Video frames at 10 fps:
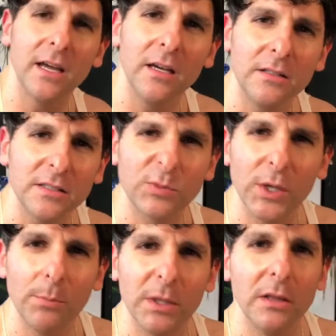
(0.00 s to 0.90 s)
else
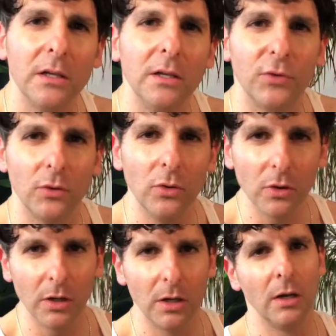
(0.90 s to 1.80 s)
will believe
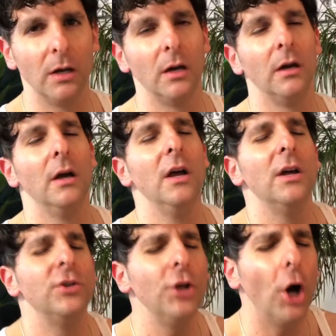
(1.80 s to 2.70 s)

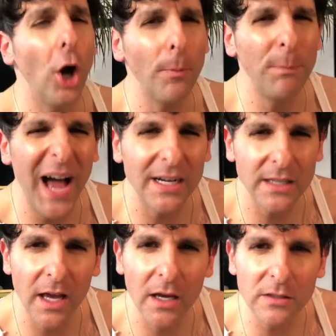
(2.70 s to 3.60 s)
you.
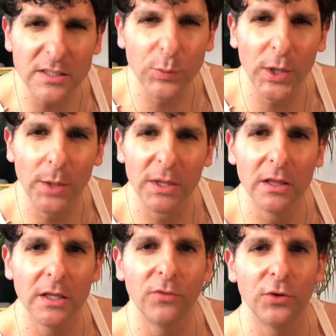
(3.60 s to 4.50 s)
Nobody else will
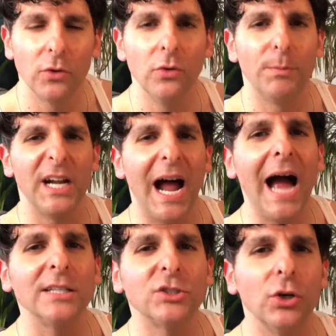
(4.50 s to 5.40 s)
believe you, but
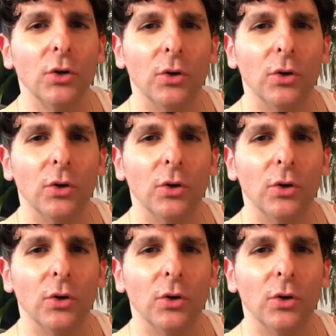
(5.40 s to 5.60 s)
I do.